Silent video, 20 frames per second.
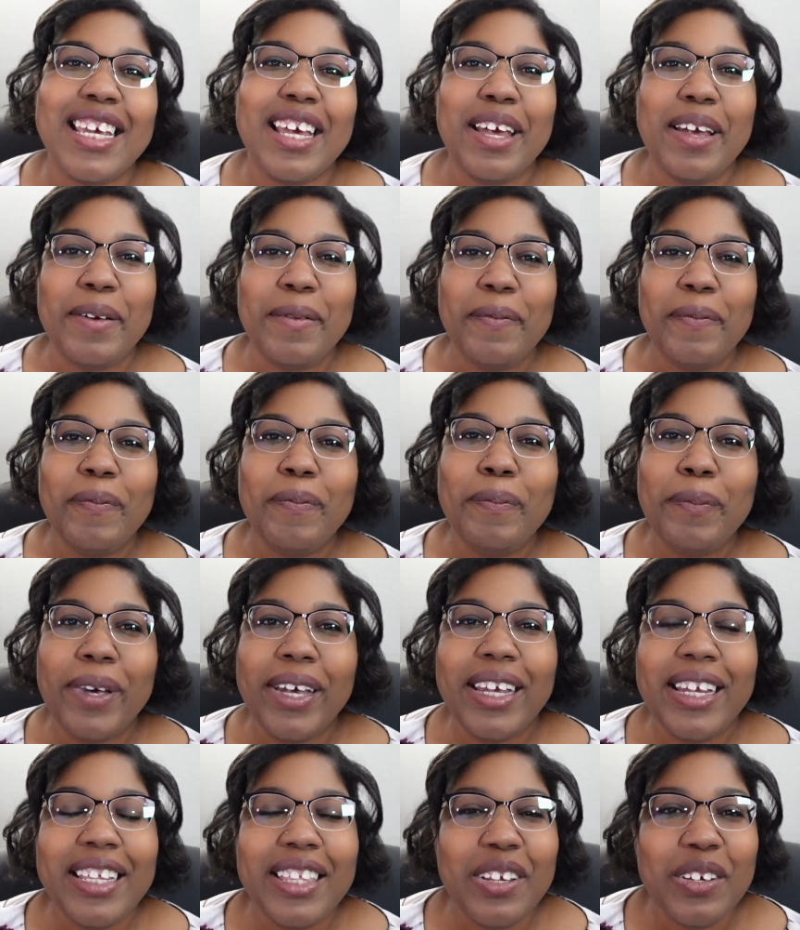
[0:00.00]

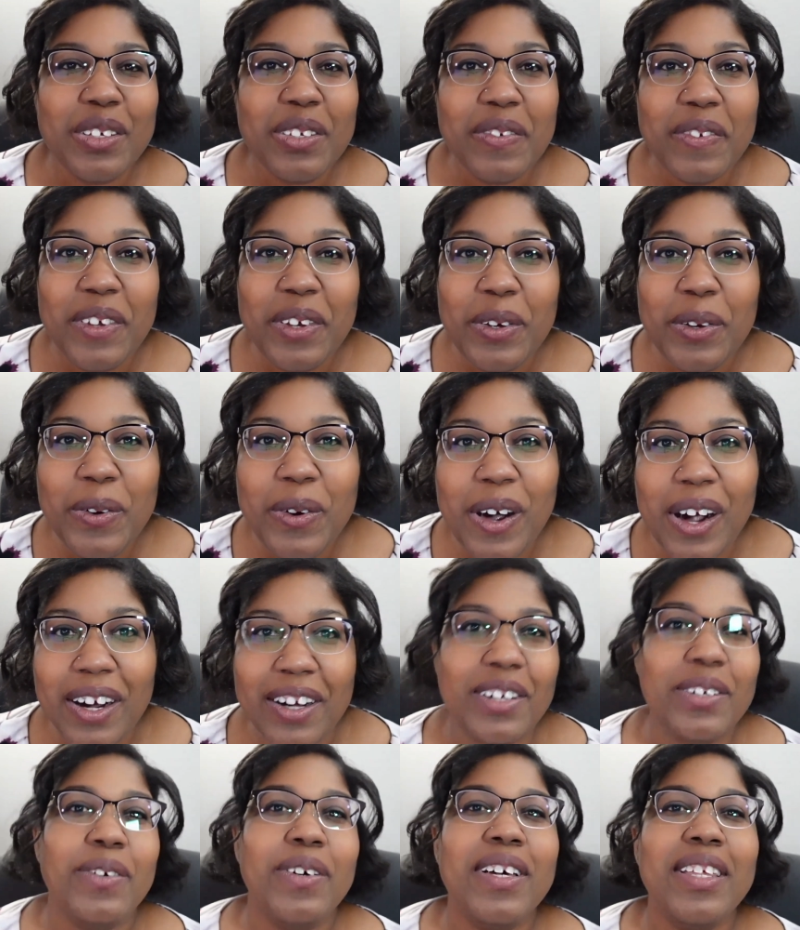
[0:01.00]
But those of you who
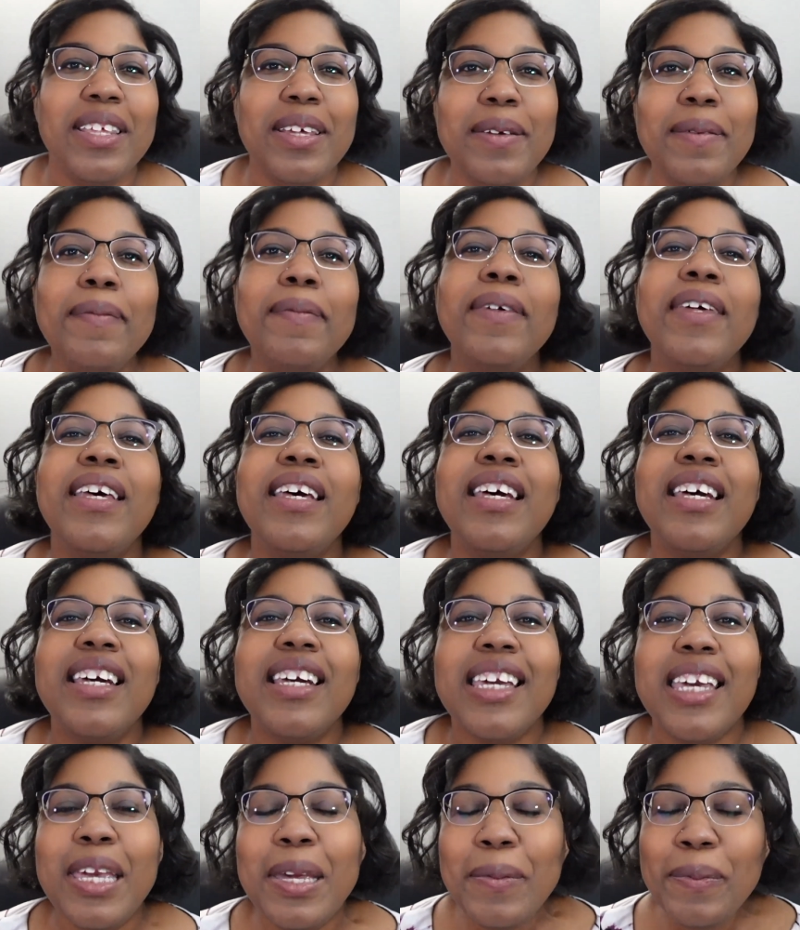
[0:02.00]
are doing them,
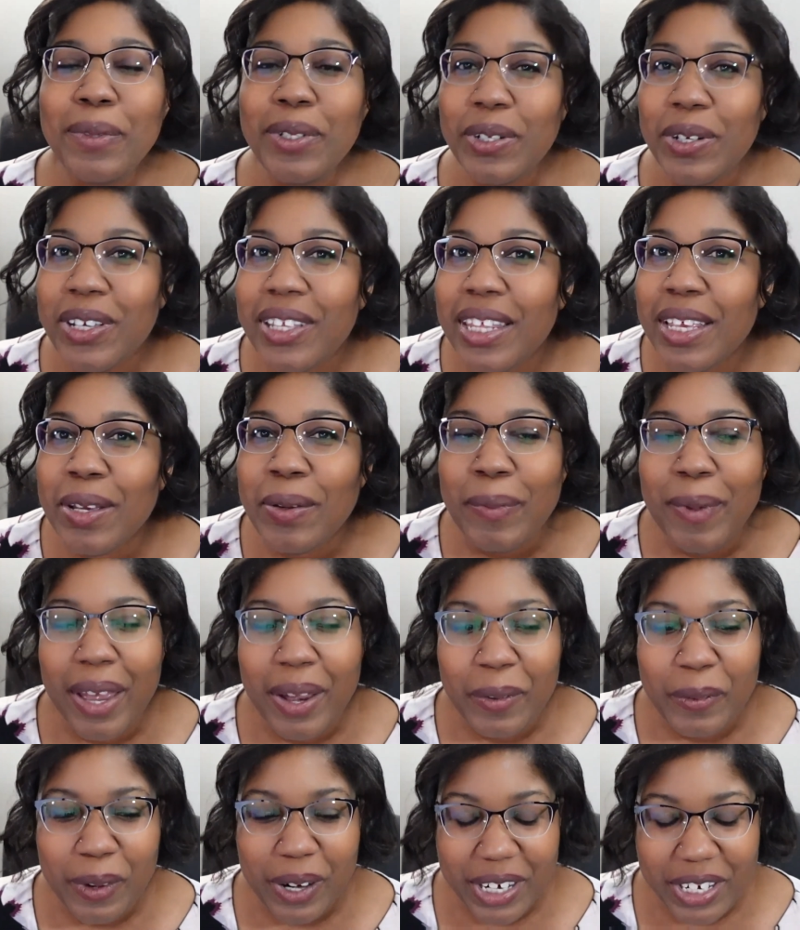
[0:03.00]
keep doing them.
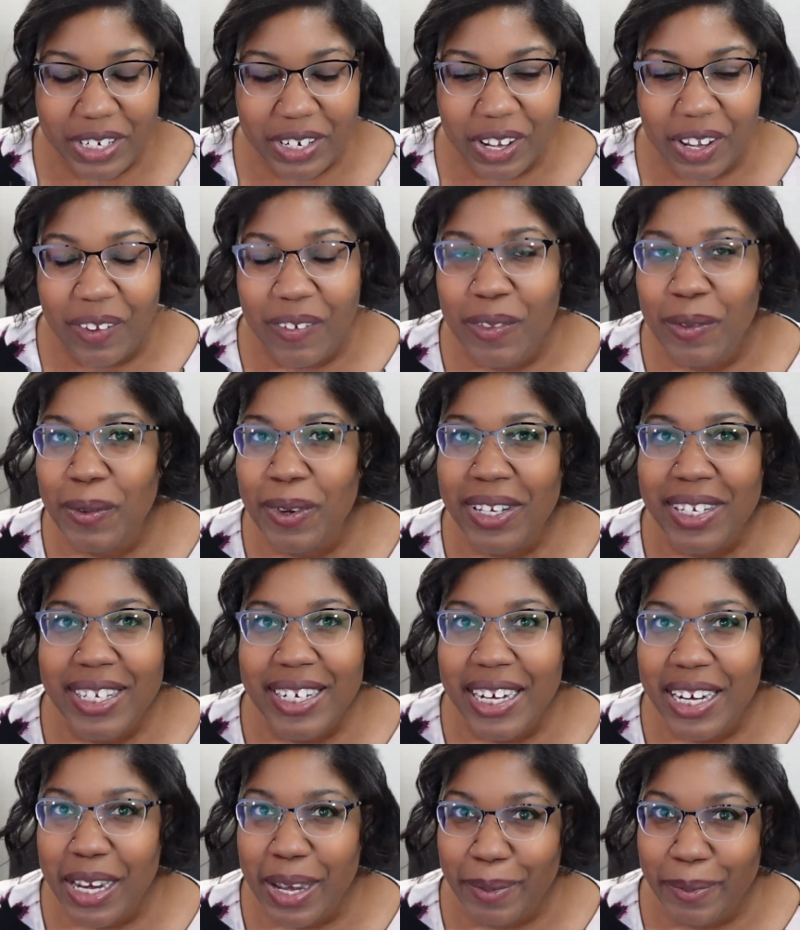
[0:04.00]
I watch all of the ones that
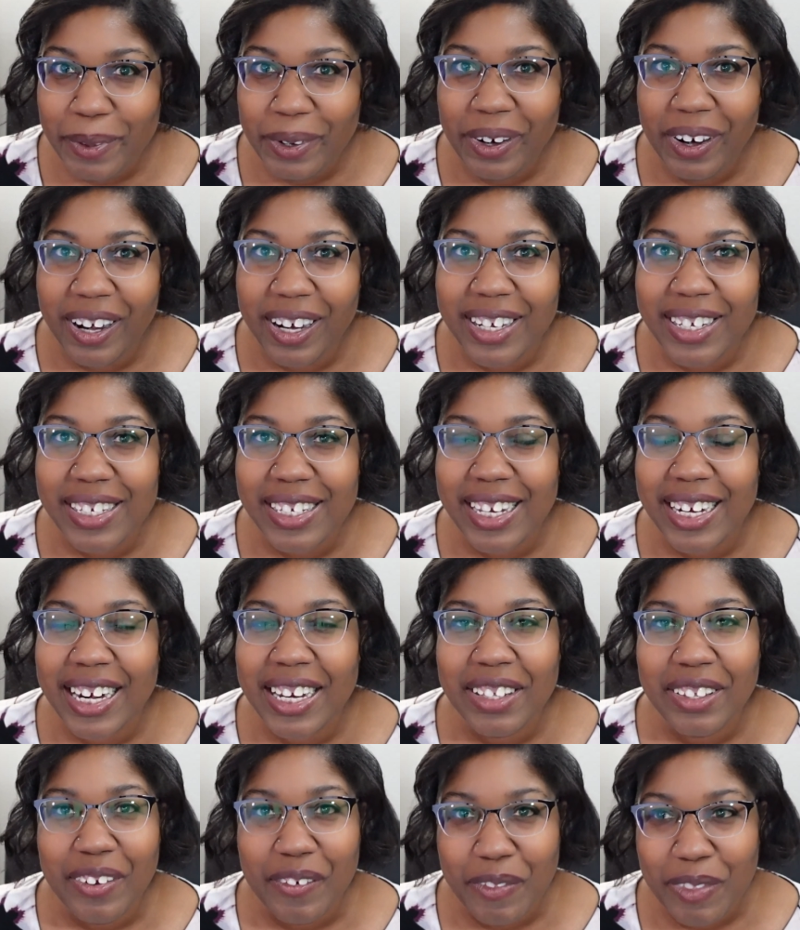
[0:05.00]
I come across and I
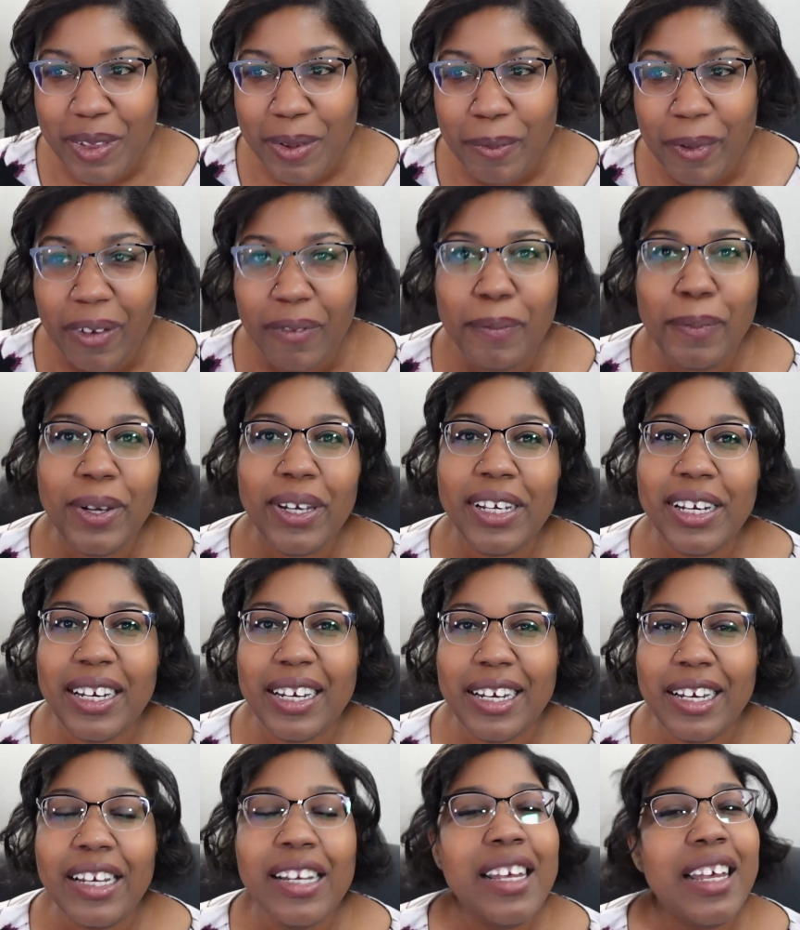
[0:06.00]
love them. I've put
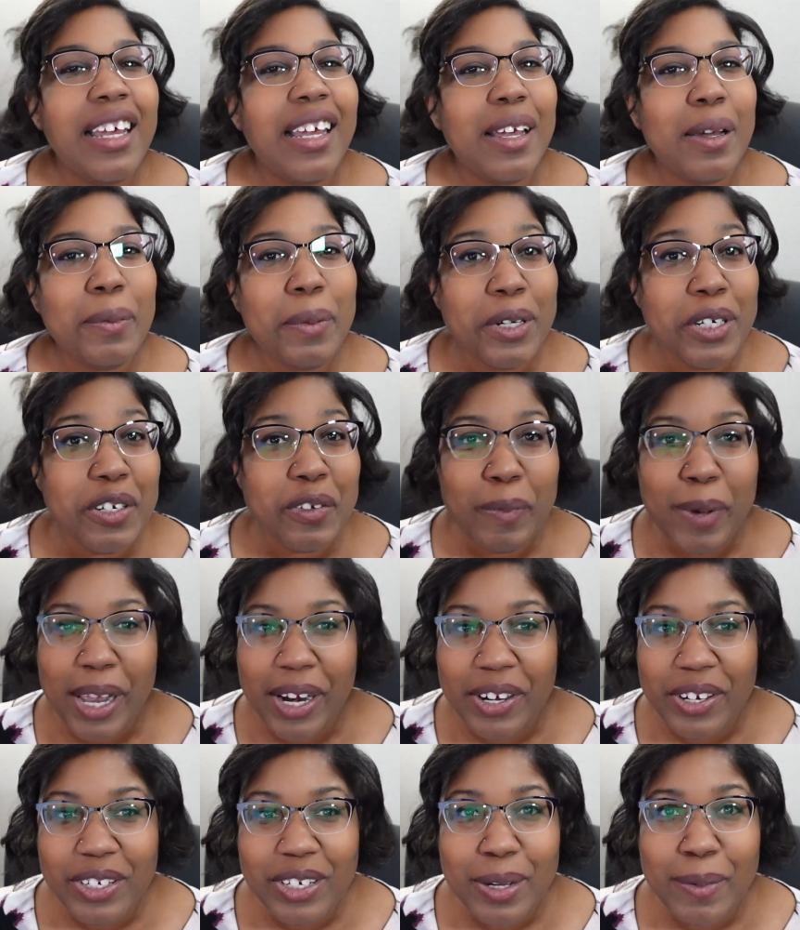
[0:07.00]
a bunch of
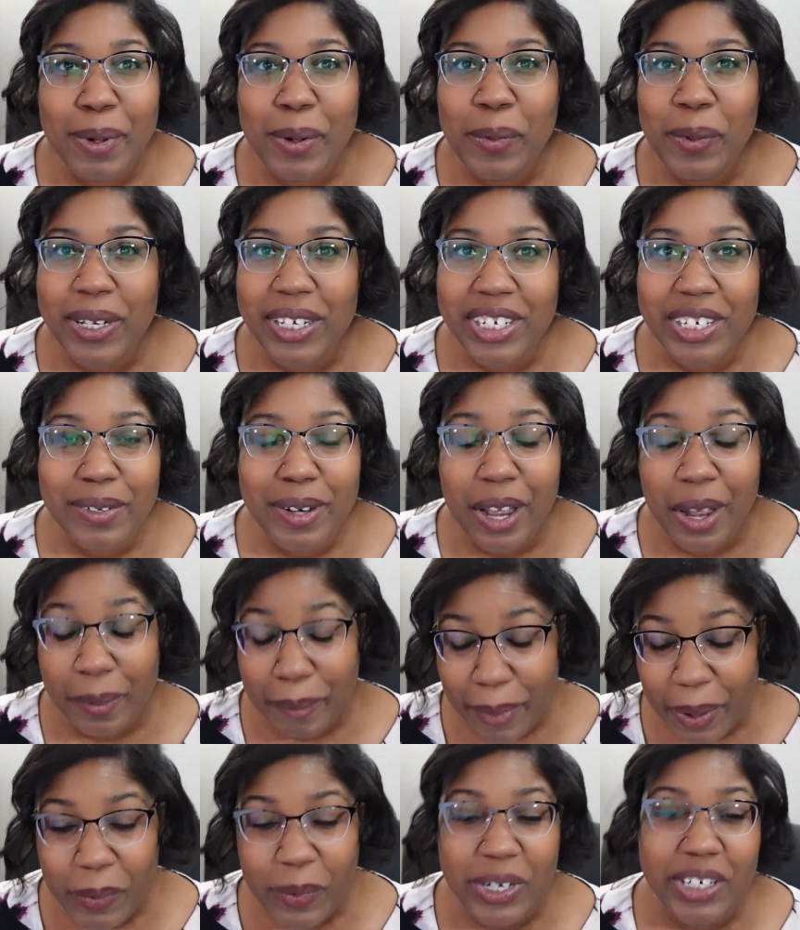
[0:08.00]
patterns on
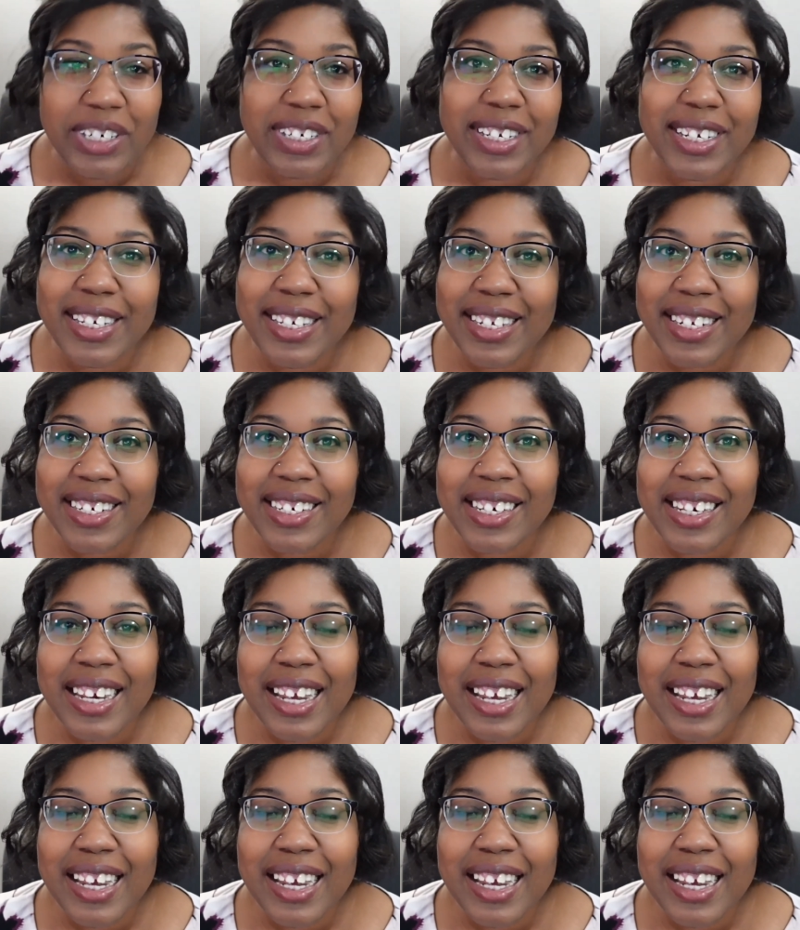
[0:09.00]
my wish list.